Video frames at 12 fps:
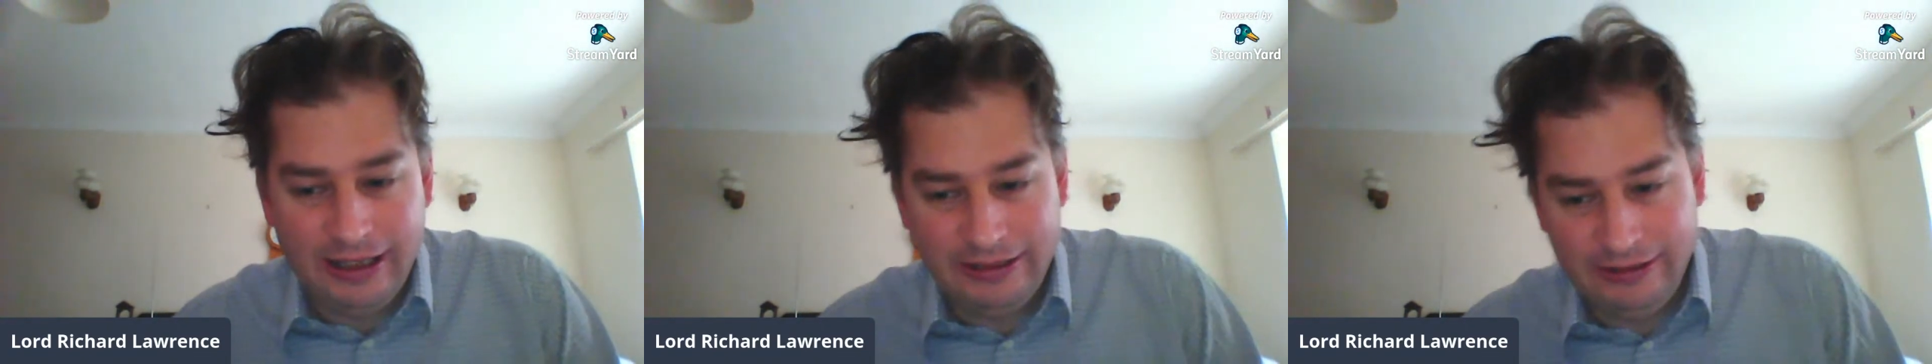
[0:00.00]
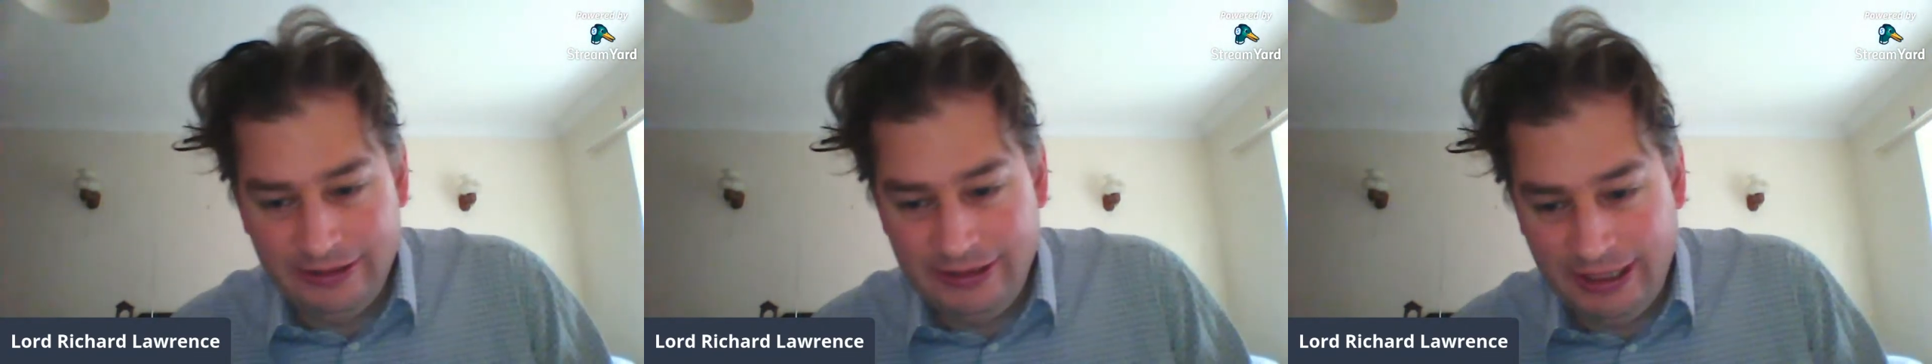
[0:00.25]

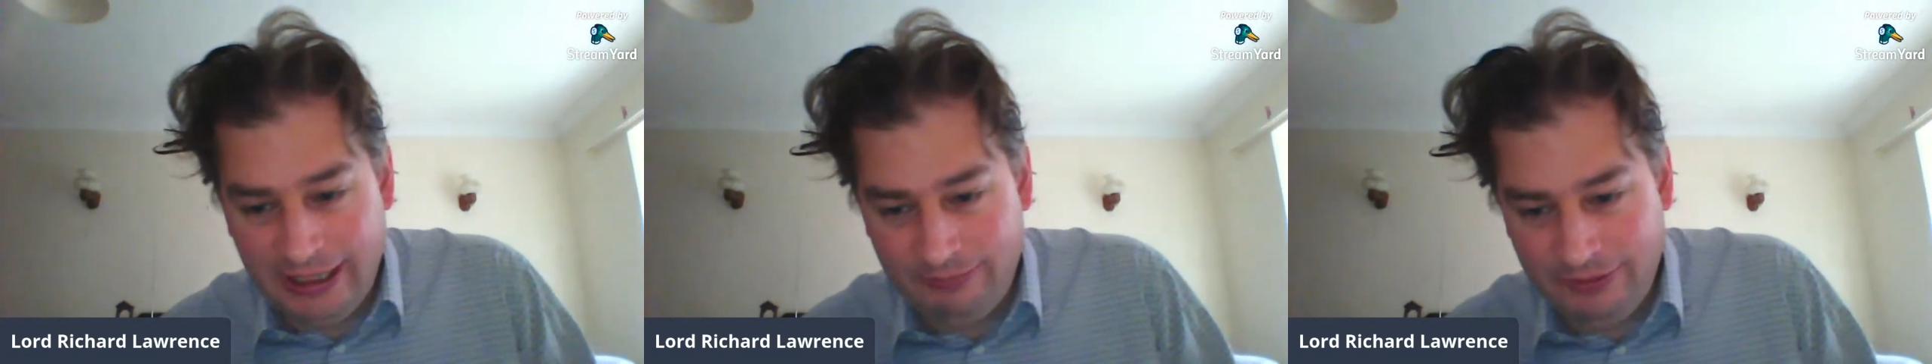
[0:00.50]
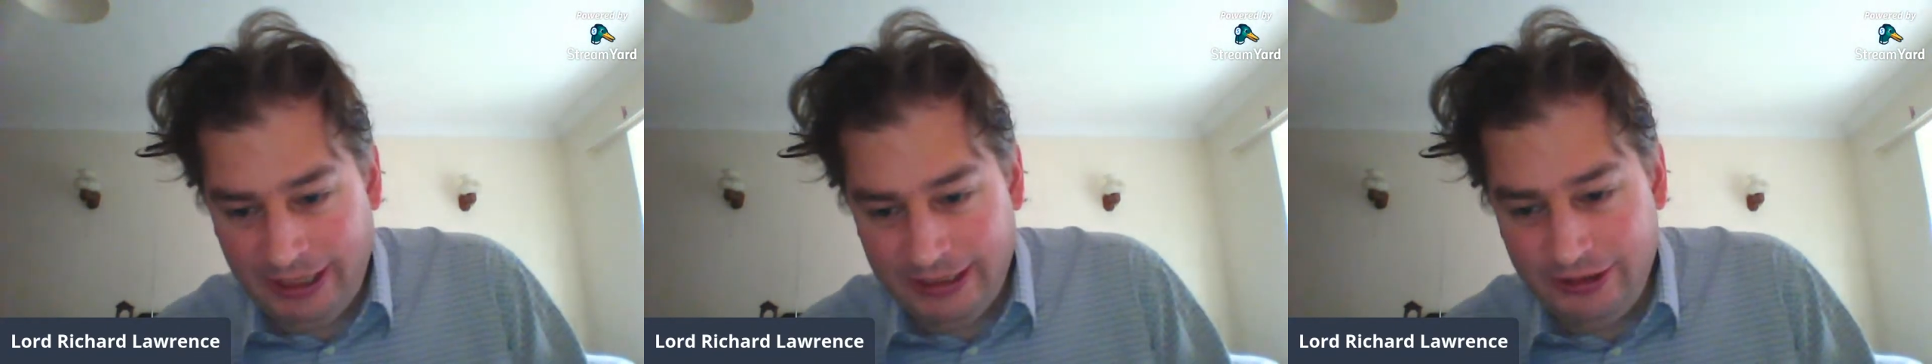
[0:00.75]
and um,
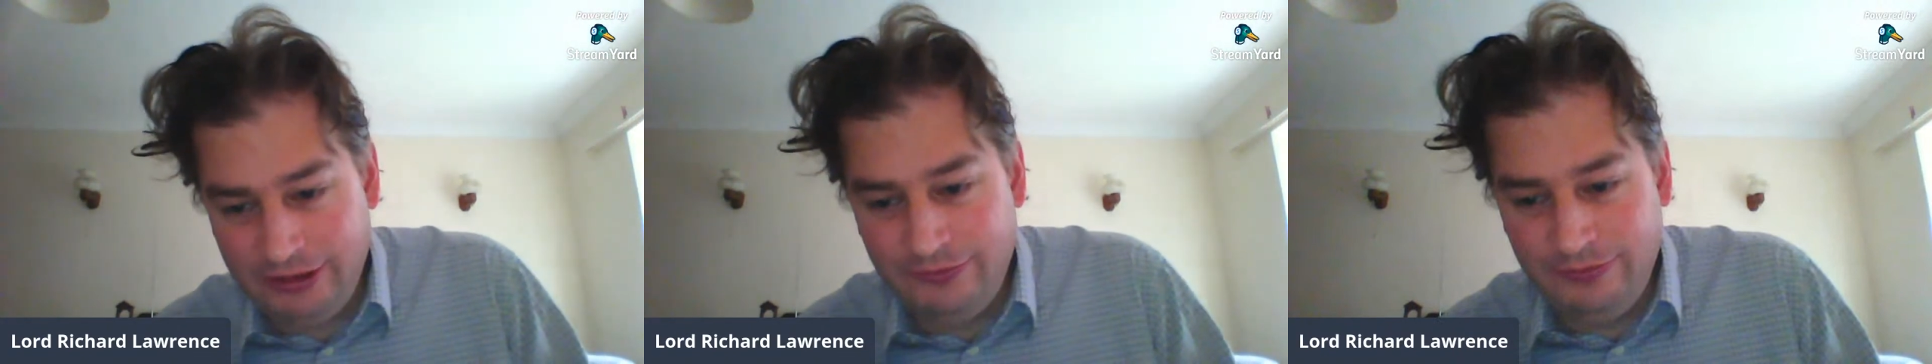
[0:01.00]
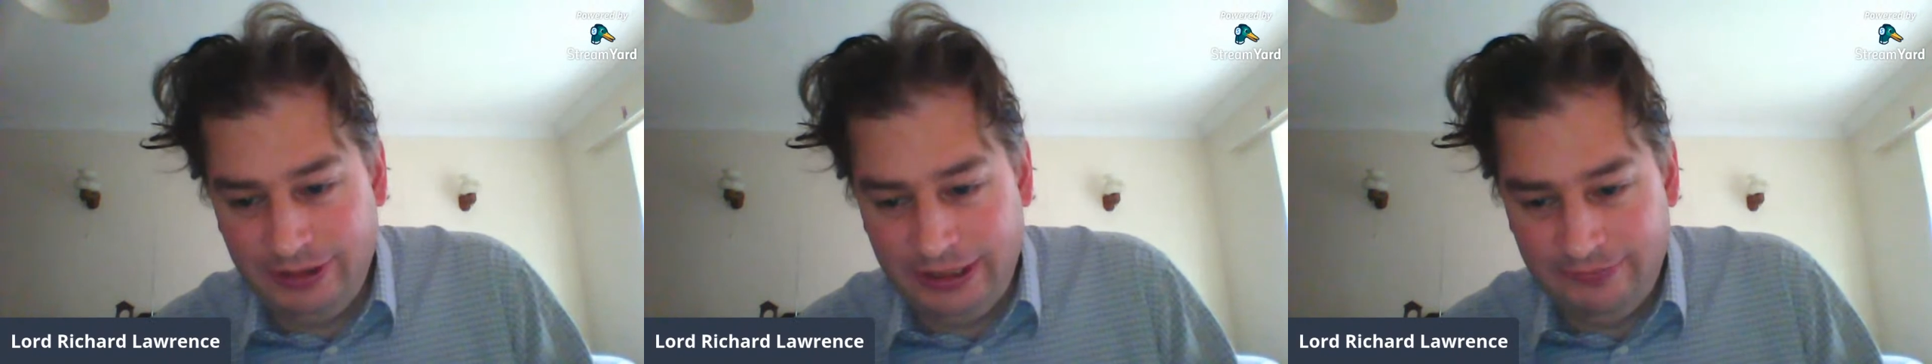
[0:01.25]
thank you
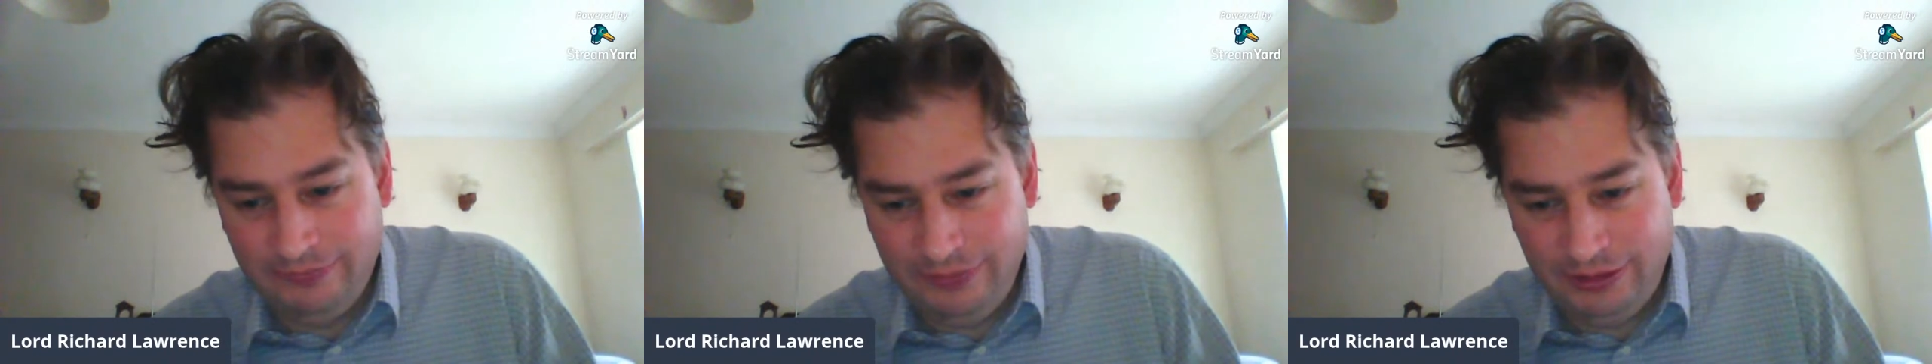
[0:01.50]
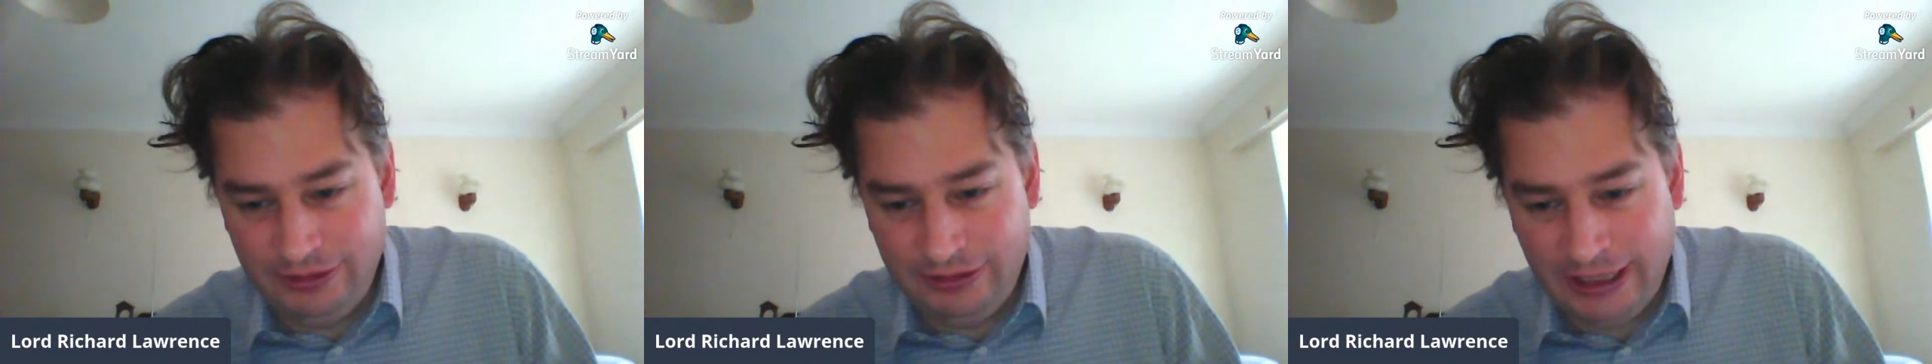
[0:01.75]
for for